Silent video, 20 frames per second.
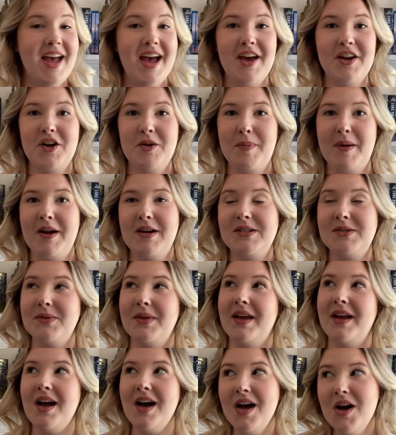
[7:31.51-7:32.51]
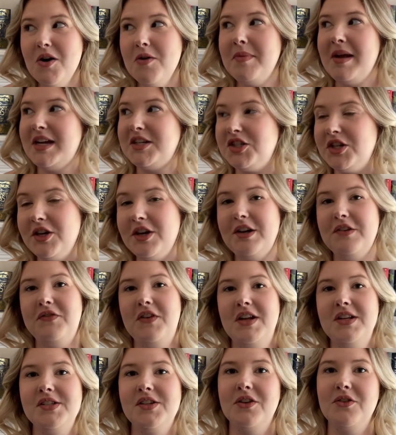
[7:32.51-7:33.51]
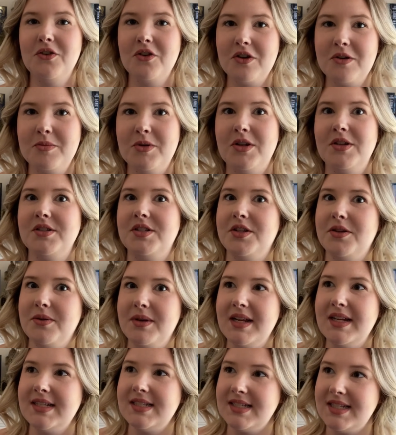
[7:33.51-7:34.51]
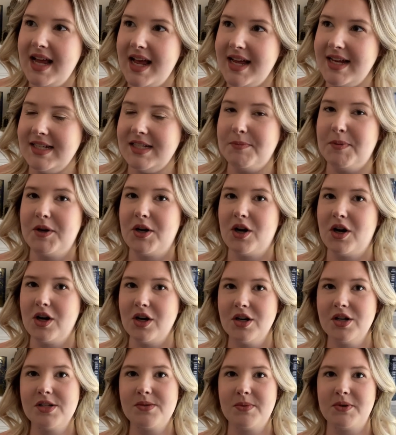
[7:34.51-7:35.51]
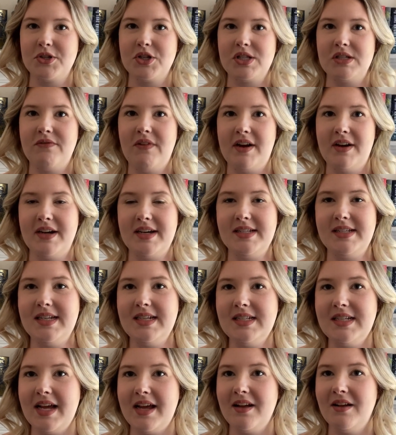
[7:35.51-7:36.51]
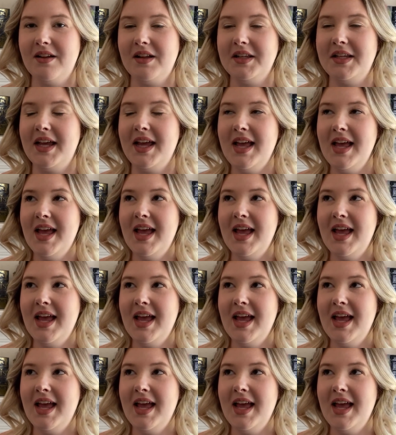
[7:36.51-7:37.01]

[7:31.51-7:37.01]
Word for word: and her parents were like, oh, imaginary friends are normal to an extent, but hers were just very detailed.